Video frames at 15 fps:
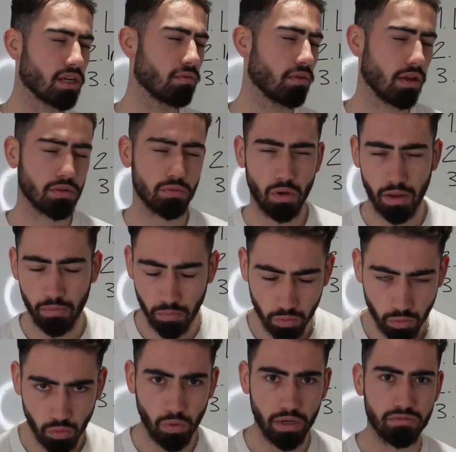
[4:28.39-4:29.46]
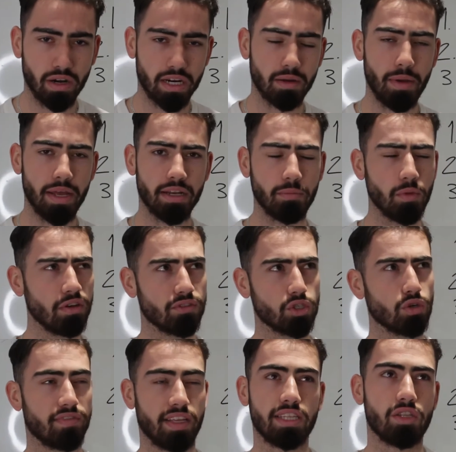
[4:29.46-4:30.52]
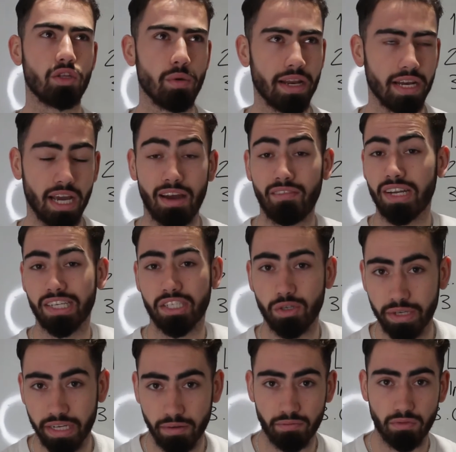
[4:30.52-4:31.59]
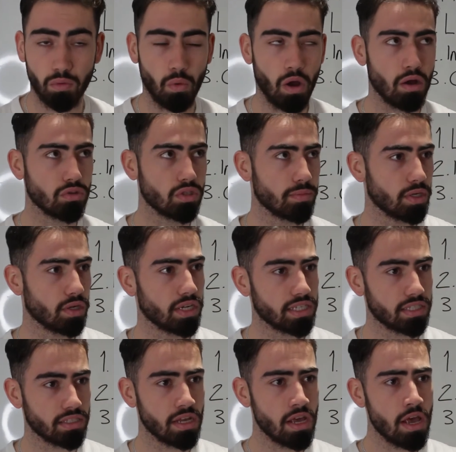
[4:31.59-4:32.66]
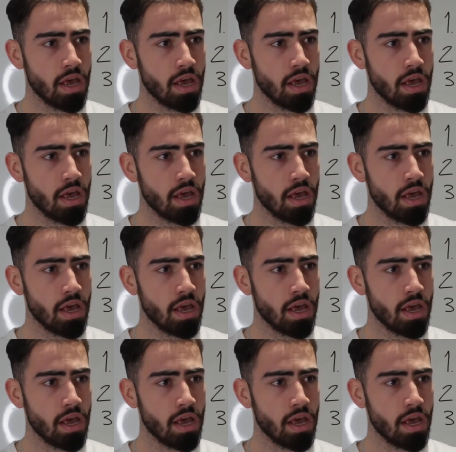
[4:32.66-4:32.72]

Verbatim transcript: I, that's what I will always recommend. I'm not even sure if they do any. I haven't had chewing gum for a while, to be honest.